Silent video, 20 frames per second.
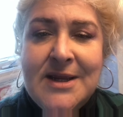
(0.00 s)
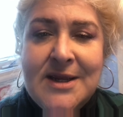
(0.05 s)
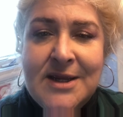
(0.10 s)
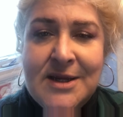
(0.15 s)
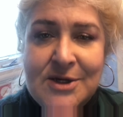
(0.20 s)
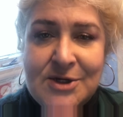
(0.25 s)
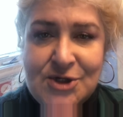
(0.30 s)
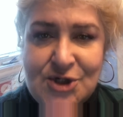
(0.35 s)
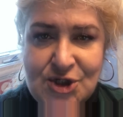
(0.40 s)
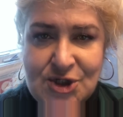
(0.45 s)

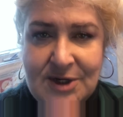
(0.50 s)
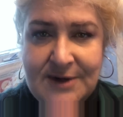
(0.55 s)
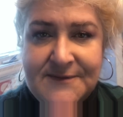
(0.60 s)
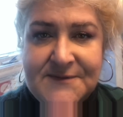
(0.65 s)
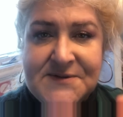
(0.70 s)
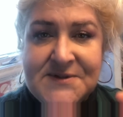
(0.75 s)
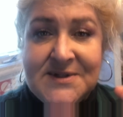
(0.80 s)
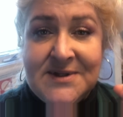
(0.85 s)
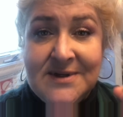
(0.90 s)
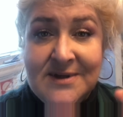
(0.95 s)
it
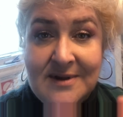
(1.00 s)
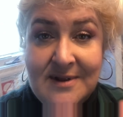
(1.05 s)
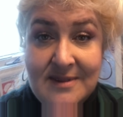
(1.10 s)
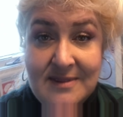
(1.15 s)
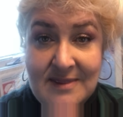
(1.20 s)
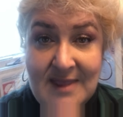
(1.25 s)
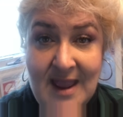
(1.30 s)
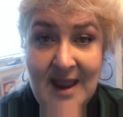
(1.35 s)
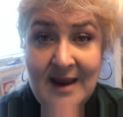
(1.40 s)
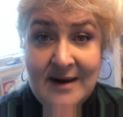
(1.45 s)
shifts
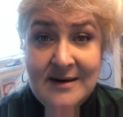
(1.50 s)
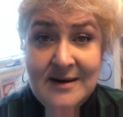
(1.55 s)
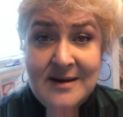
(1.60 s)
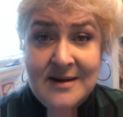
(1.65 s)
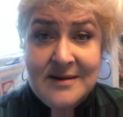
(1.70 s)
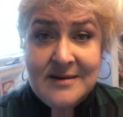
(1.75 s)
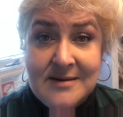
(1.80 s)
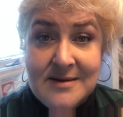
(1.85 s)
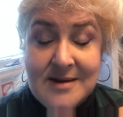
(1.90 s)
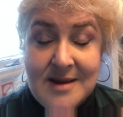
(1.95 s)
that
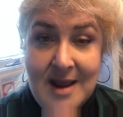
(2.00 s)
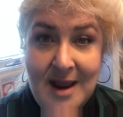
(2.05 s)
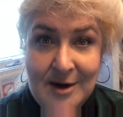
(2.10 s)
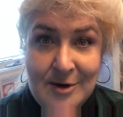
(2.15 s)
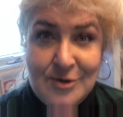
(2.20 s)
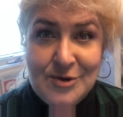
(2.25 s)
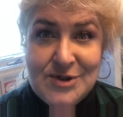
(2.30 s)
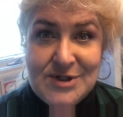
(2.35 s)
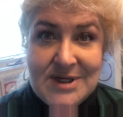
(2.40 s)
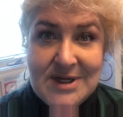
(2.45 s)

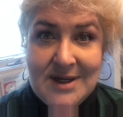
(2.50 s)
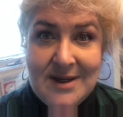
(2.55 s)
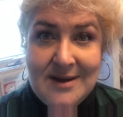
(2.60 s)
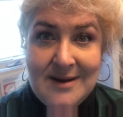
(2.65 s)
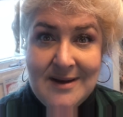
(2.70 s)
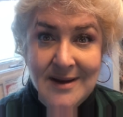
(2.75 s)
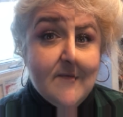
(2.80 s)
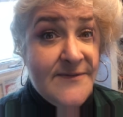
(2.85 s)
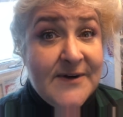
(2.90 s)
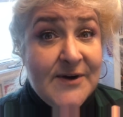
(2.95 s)
energy.
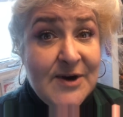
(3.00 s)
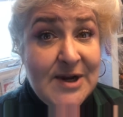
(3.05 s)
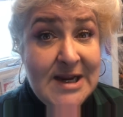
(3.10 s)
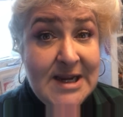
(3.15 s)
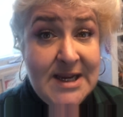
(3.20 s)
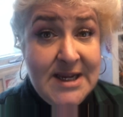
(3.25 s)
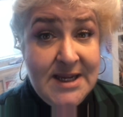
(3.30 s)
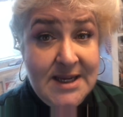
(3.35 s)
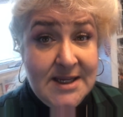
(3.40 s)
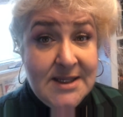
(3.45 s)
It's a very
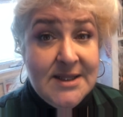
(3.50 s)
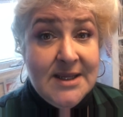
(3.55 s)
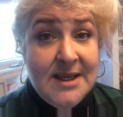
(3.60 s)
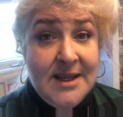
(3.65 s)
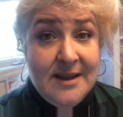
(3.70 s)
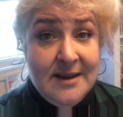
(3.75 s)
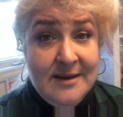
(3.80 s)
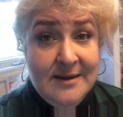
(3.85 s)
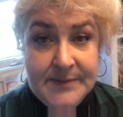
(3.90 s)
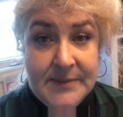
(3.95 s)

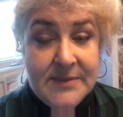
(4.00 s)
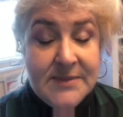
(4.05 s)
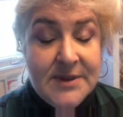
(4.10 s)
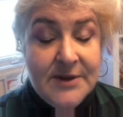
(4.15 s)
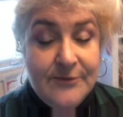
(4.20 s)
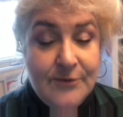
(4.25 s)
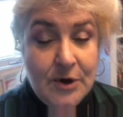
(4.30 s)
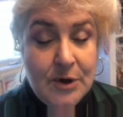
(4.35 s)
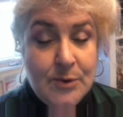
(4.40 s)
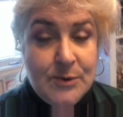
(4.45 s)
healing, the
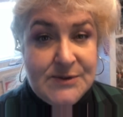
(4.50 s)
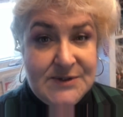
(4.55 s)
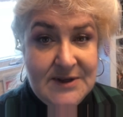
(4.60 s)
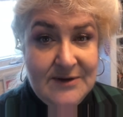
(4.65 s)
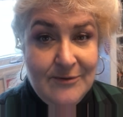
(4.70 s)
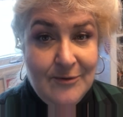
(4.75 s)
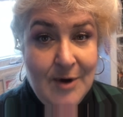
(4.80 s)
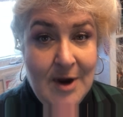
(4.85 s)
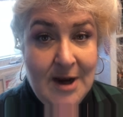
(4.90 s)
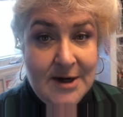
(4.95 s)
frequency
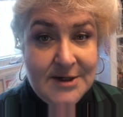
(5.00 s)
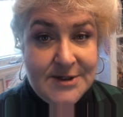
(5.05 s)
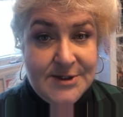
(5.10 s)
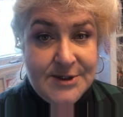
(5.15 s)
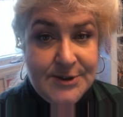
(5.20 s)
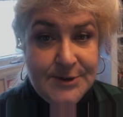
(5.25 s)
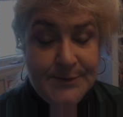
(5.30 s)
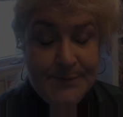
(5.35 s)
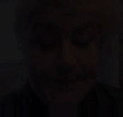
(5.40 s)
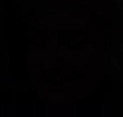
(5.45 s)
of
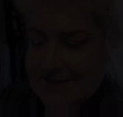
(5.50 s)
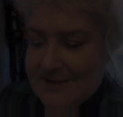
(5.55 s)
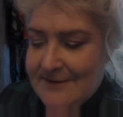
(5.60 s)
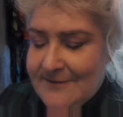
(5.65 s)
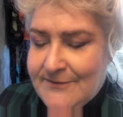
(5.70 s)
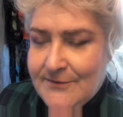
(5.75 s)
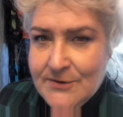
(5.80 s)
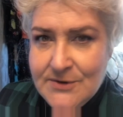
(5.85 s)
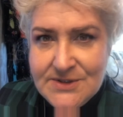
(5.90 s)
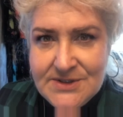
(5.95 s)
gratitude.
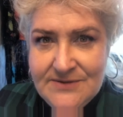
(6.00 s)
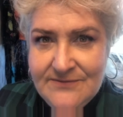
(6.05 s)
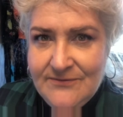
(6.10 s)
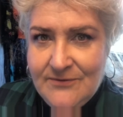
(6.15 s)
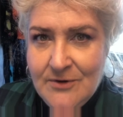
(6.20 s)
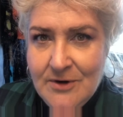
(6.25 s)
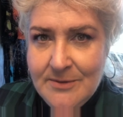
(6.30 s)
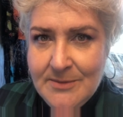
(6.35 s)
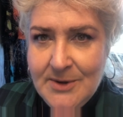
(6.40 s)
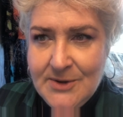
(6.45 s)
First and
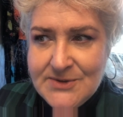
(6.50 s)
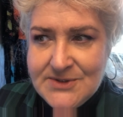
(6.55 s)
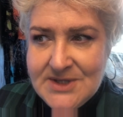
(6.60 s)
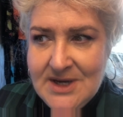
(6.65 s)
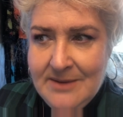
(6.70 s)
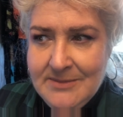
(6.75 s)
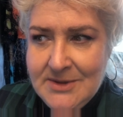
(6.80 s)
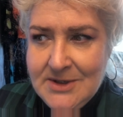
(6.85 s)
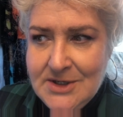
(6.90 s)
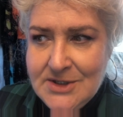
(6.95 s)
foremost,
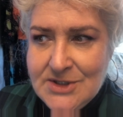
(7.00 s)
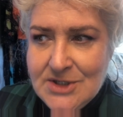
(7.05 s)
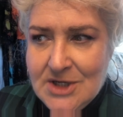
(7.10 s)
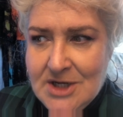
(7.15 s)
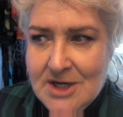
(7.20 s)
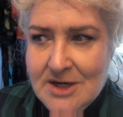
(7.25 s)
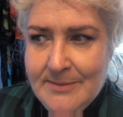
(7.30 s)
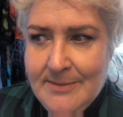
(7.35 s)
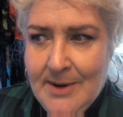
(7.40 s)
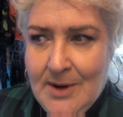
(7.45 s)
I'm going to
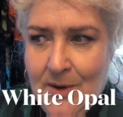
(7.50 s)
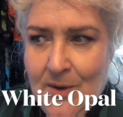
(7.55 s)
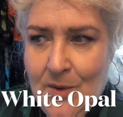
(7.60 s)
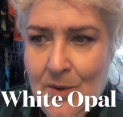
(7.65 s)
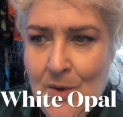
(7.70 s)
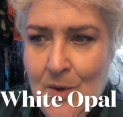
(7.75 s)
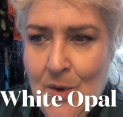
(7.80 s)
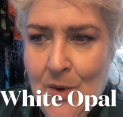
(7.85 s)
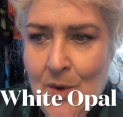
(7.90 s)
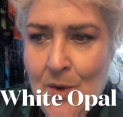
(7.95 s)
talk about
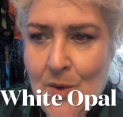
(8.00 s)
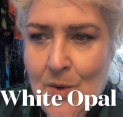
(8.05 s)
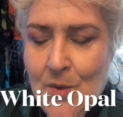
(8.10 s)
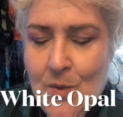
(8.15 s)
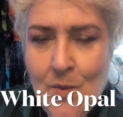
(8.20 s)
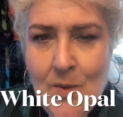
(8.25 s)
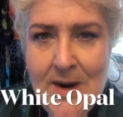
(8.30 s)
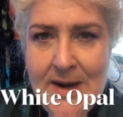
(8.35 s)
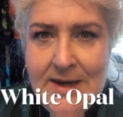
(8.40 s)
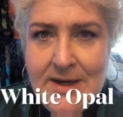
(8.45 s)

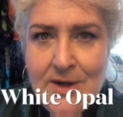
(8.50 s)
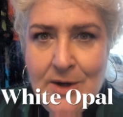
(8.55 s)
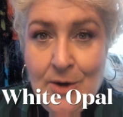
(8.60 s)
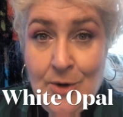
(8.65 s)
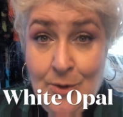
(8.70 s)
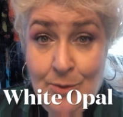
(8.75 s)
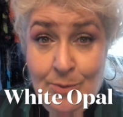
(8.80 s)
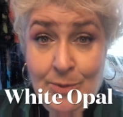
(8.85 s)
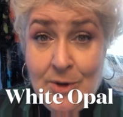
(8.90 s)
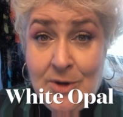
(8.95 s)
white
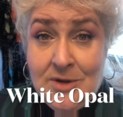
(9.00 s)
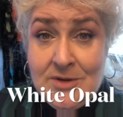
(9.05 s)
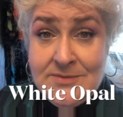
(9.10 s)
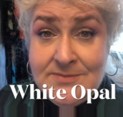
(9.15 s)
opal,